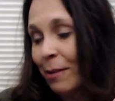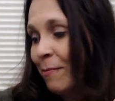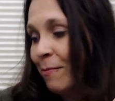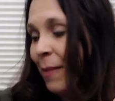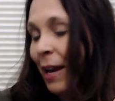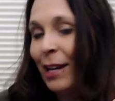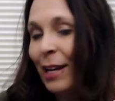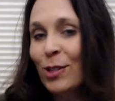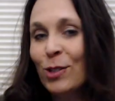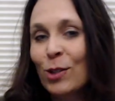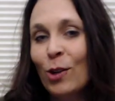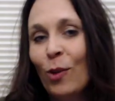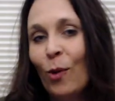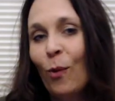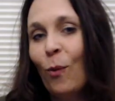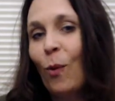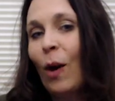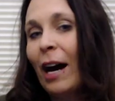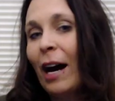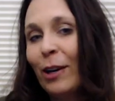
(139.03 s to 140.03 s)
make sure the
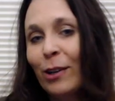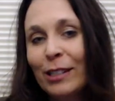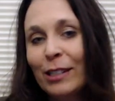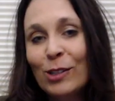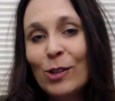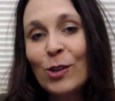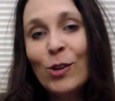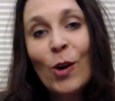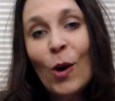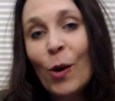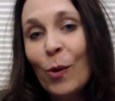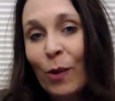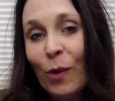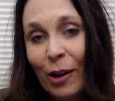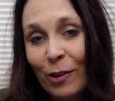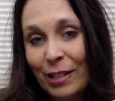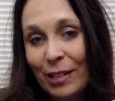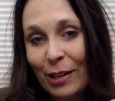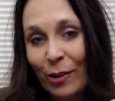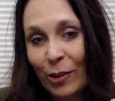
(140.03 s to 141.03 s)
water is nowhere
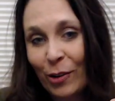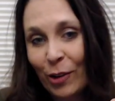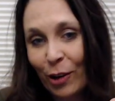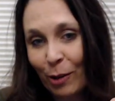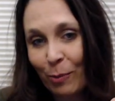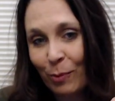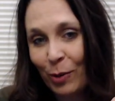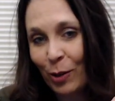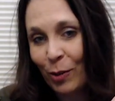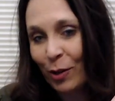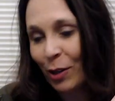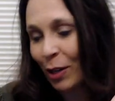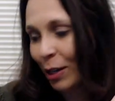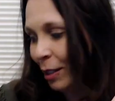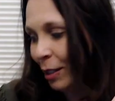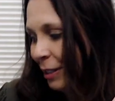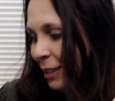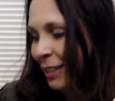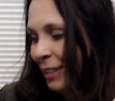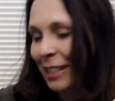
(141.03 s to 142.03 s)
near your
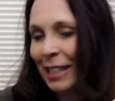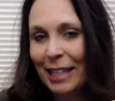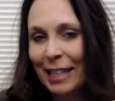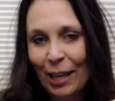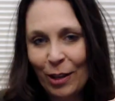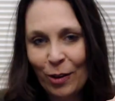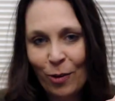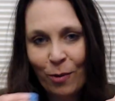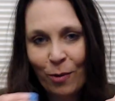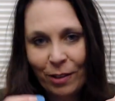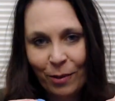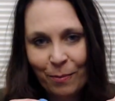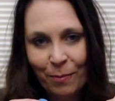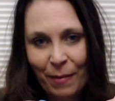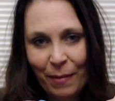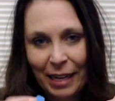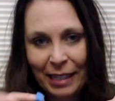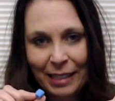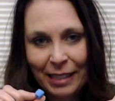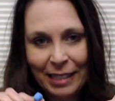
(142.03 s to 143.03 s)
computer that you
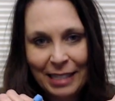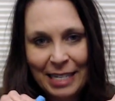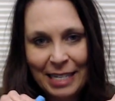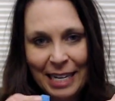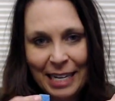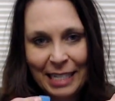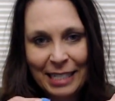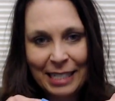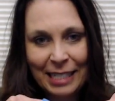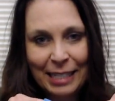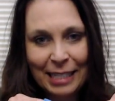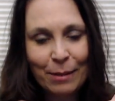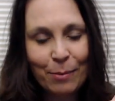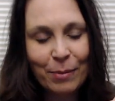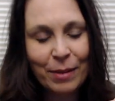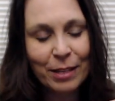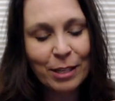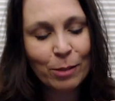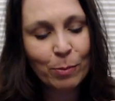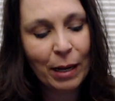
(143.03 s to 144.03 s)
might need to dip
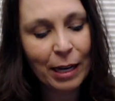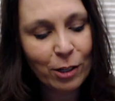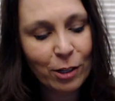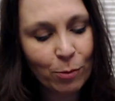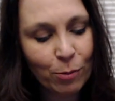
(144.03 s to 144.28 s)
the sponge.